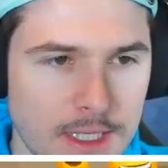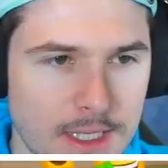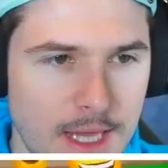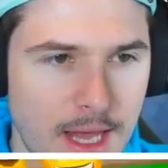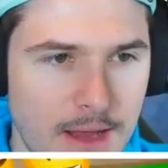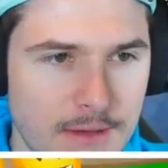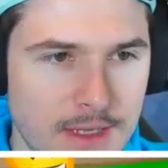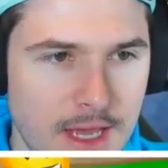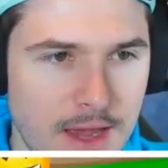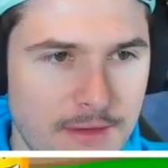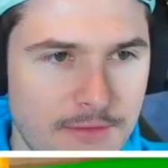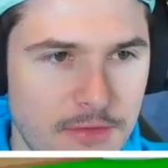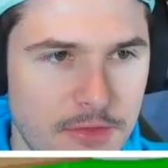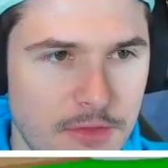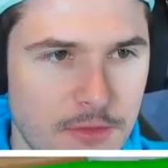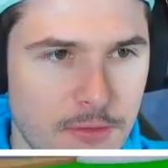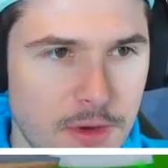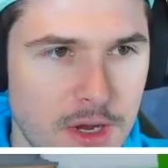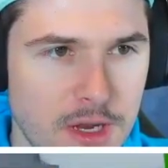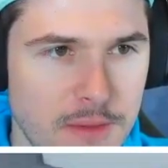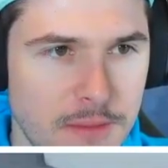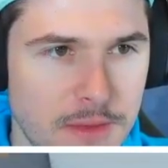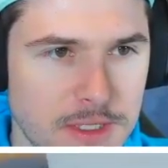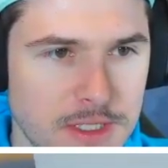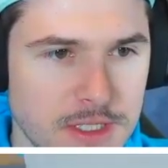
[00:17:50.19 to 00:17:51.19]
allowed to have
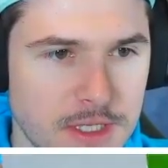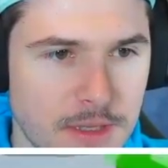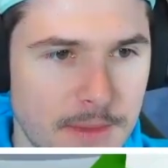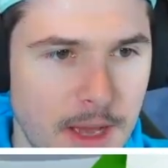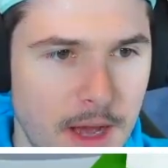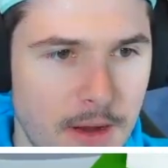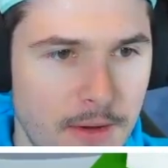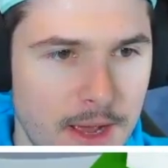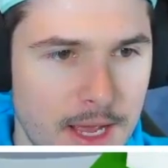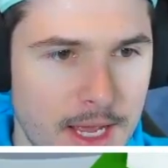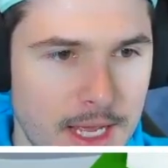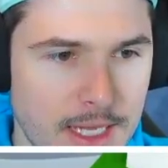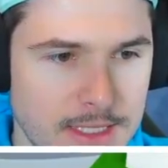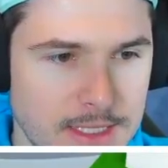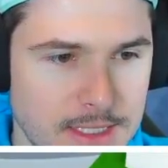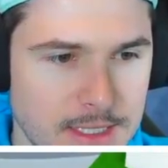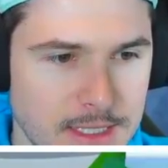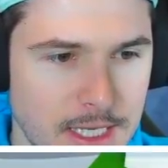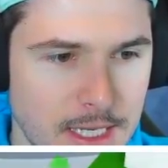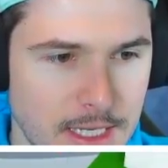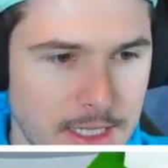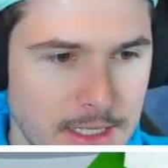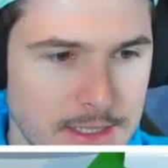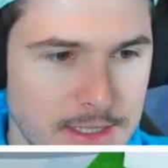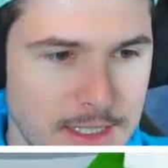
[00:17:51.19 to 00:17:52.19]
three, but somehow I had
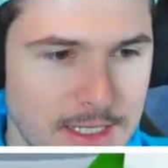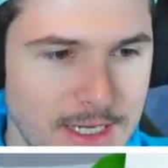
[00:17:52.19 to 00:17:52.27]
six.